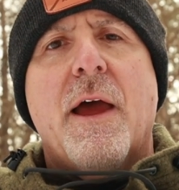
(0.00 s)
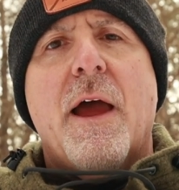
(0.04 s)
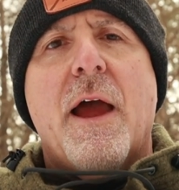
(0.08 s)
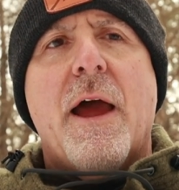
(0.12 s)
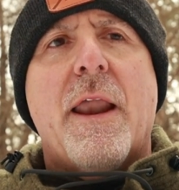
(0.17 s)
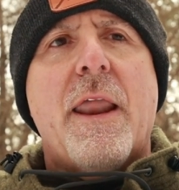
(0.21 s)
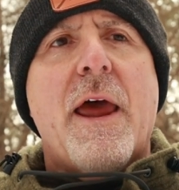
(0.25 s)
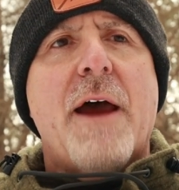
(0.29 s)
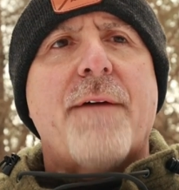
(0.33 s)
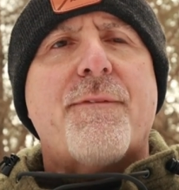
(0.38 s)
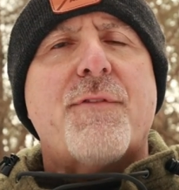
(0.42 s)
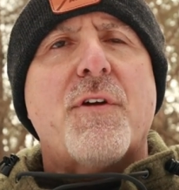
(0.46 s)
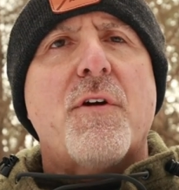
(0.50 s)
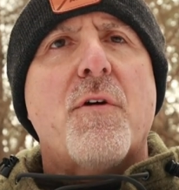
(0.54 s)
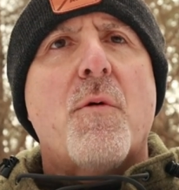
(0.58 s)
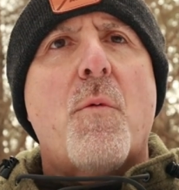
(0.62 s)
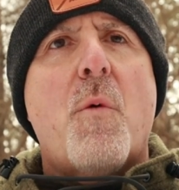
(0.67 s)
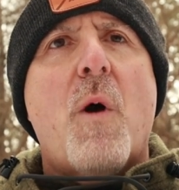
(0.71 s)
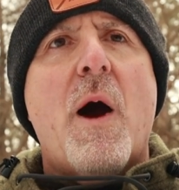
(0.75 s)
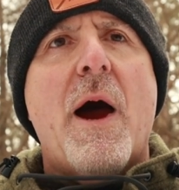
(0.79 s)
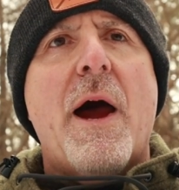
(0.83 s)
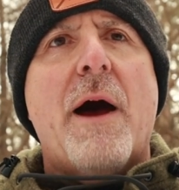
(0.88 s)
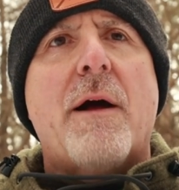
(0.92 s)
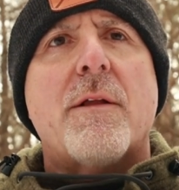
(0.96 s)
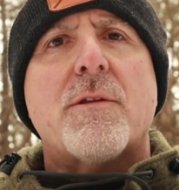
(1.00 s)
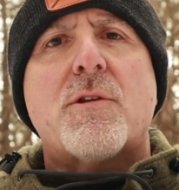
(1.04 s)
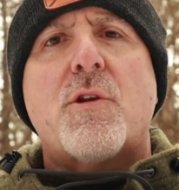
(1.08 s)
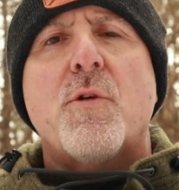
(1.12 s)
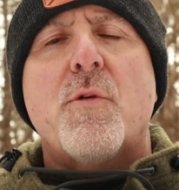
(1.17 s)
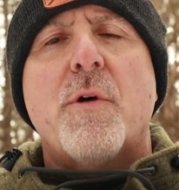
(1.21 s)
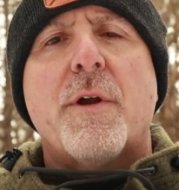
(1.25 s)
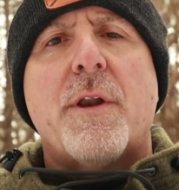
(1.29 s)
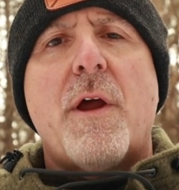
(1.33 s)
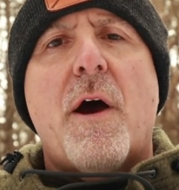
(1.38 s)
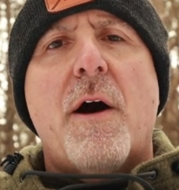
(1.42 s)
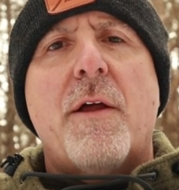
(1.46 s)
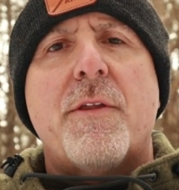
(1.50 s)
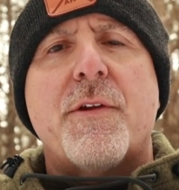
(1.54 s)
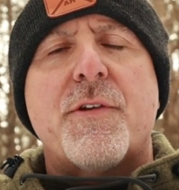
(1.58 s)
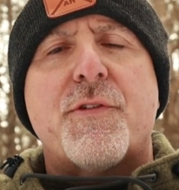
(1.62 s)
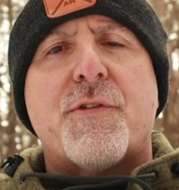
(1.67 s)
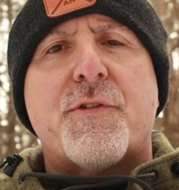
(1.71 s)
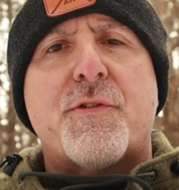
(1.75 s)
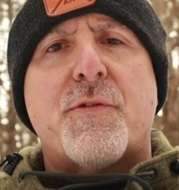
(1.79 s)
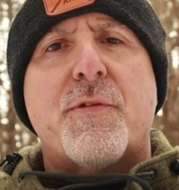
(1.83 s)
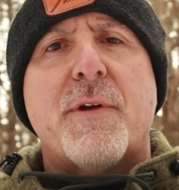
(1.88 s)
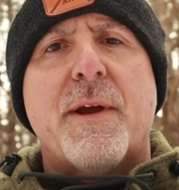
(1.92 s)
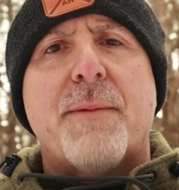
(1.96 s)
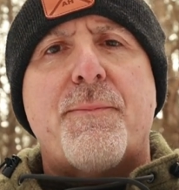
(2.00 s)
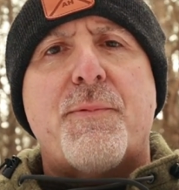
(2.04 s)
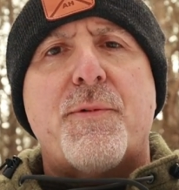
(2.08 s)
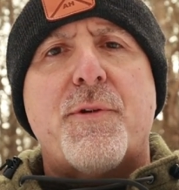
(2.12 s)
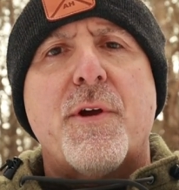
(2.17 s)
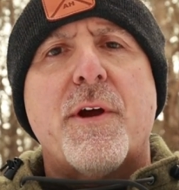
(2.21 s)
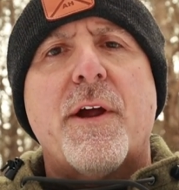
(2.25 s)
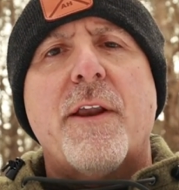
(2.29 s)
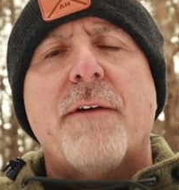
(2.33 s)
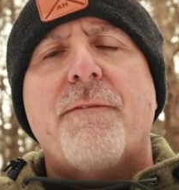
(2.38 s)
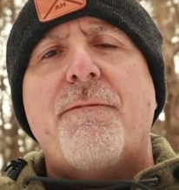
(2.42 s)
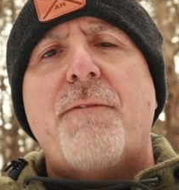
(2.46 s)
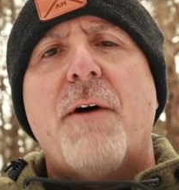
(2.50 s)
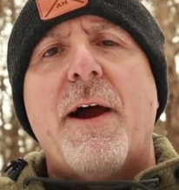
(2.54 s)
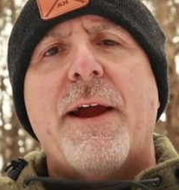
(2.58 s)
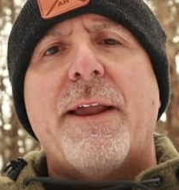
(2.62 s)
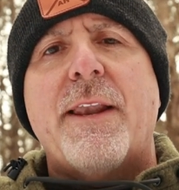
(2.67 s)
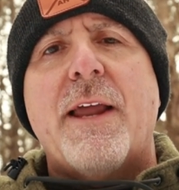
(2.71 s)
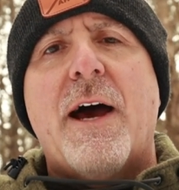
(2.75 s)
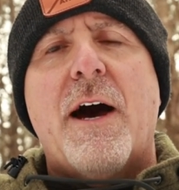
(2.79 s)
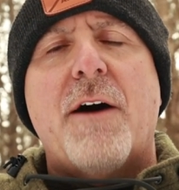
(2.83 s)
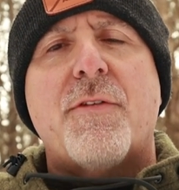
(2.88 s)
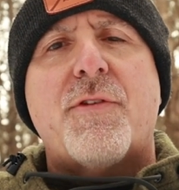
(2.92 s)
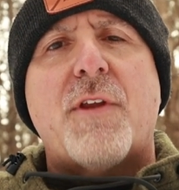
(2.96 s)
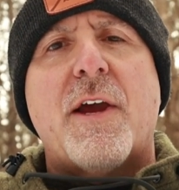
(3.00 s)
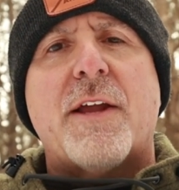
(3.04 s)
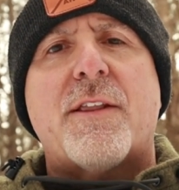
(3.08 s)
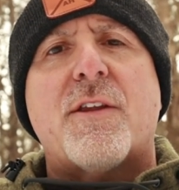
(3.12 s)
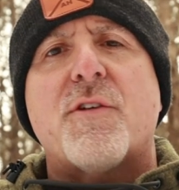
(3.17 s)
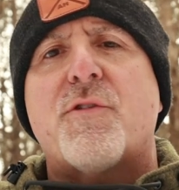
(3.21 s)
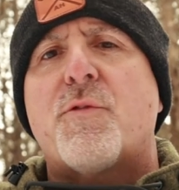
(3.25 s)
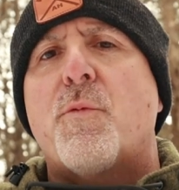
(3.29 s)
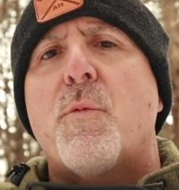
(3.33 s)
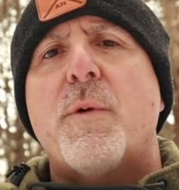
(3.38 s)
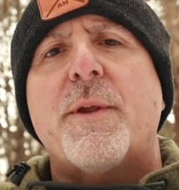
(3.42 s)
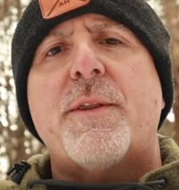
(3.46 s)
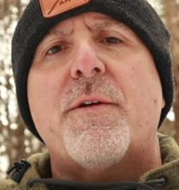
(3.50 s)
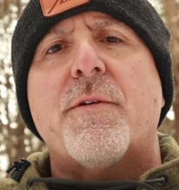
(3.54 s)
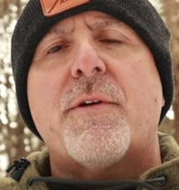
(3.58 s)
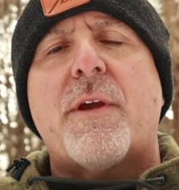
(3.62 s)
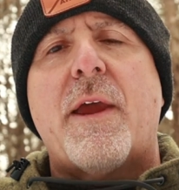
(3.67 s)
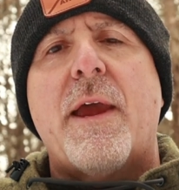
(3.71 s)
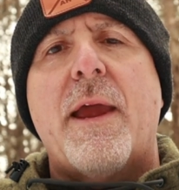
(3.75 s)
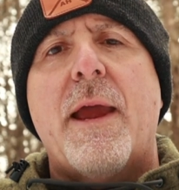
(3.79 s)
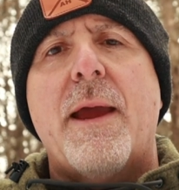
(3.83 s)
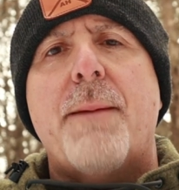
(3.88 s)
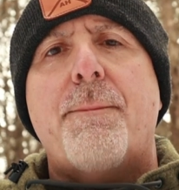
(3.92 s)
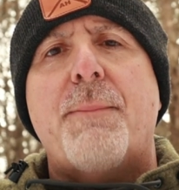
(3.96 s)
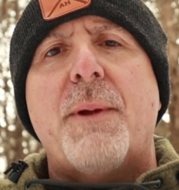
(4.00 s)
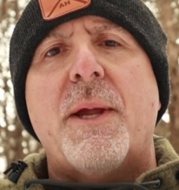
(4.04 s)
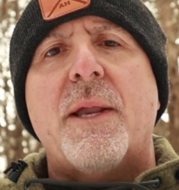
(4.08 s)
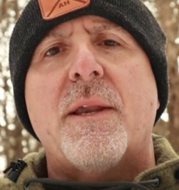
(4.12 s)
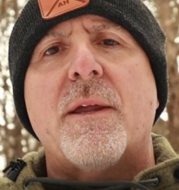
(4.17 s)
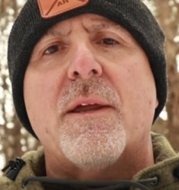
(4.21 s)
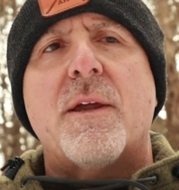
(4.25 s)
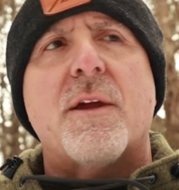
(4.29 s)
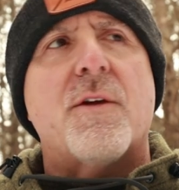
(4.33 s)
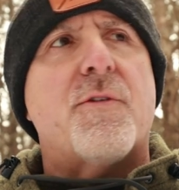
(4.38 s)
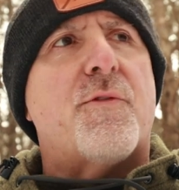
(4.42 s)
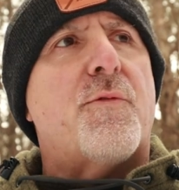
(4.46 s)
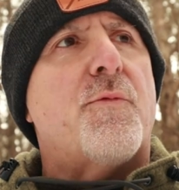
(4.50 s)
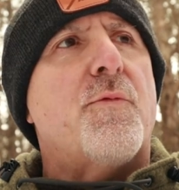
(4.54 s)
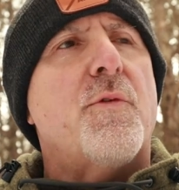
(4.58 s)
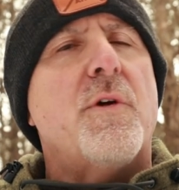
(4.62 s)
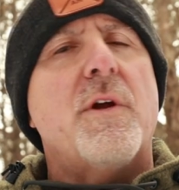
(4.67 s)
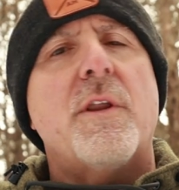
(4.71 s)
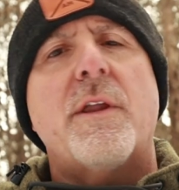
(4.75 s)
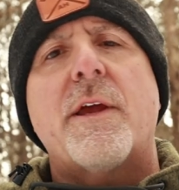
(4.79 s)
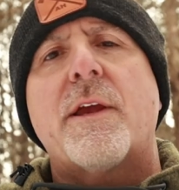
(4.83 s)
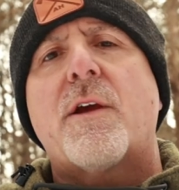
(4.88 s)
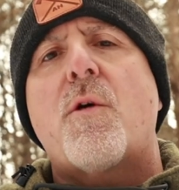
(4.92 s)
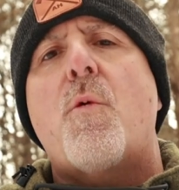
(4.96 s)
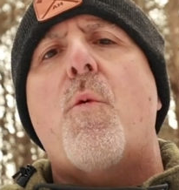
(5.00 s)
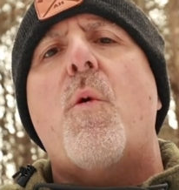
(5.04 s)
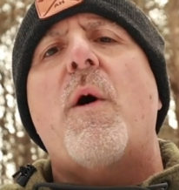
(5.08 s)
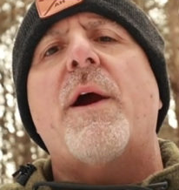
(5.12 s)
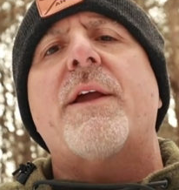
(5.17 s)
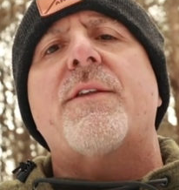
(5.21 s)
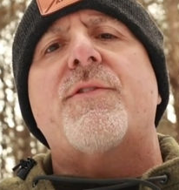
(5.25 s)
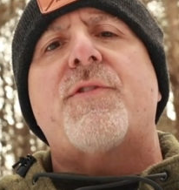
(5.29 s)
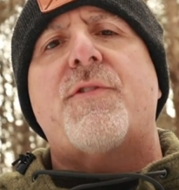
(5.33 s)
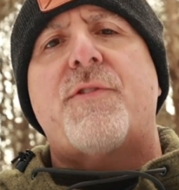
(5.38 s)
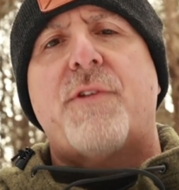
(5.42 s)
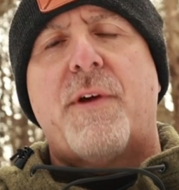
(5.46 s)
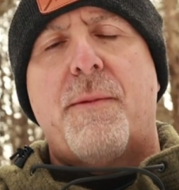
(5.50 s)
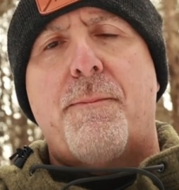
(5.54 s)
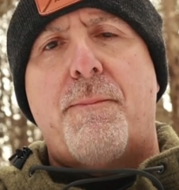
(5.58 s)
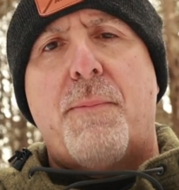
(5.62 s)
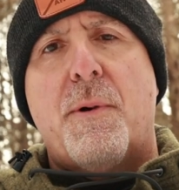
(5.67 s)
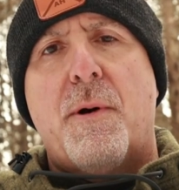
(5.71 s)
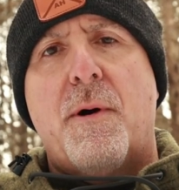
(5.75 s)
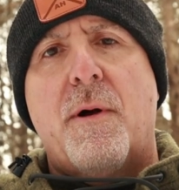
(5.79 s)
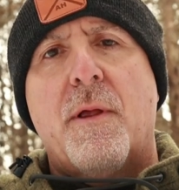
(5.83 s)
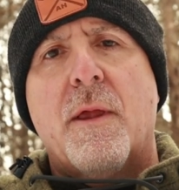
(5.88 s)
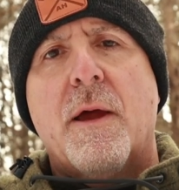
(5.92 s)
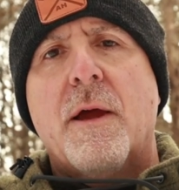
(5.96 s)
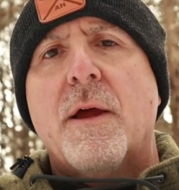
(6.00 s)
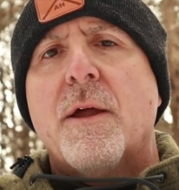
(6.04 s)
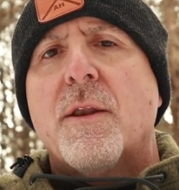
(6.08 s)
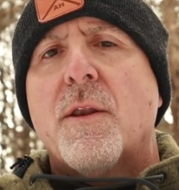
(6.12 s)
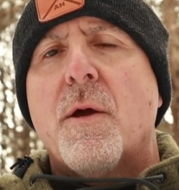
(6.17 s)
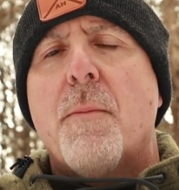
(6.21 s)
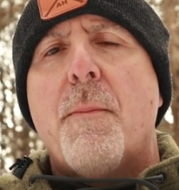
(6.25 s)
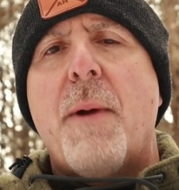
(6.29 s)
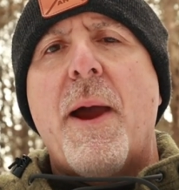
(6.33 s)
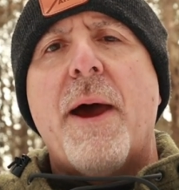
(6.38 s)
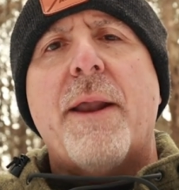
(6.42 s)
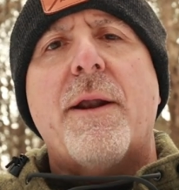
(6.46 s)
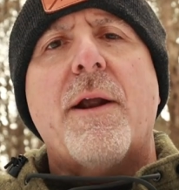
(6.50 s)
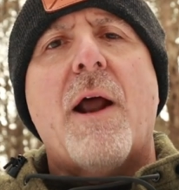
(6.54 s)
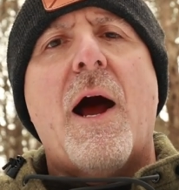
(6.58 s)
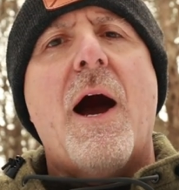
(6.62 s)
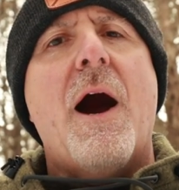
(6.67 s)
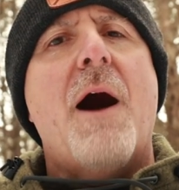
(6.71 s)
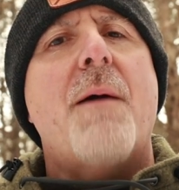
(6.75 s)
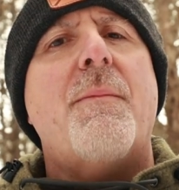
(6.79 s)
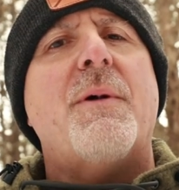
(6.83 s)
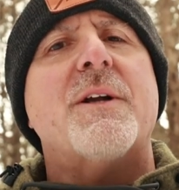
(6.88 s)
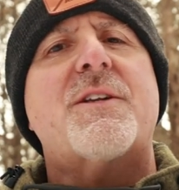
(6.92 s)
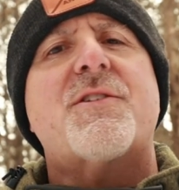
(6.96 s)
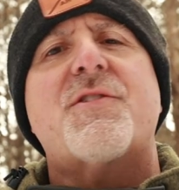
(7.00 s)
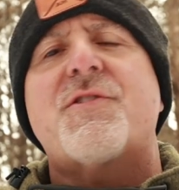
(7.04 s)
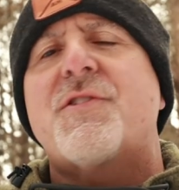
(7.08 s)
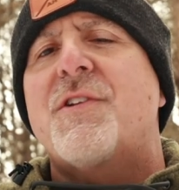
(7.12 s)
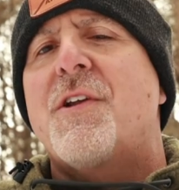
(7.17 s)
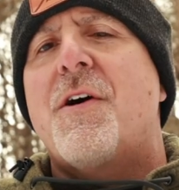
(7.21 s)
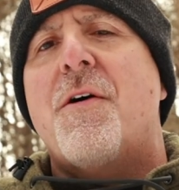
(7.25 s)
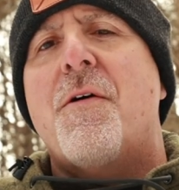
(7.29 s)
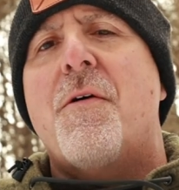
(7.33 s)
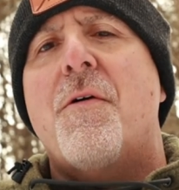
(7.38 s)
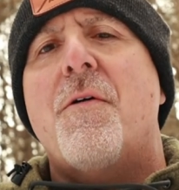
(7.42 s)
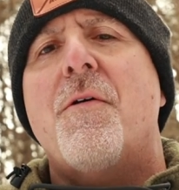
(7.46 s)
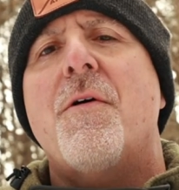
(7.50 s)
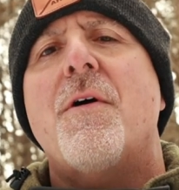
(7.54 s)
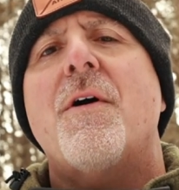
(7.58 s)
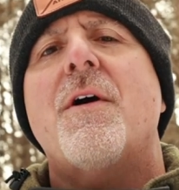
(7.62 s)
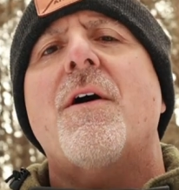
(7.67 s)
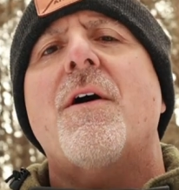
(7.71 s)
And after a while doing all these trips, you're going to find out that this winter camping is really quite simple, no matter how much snow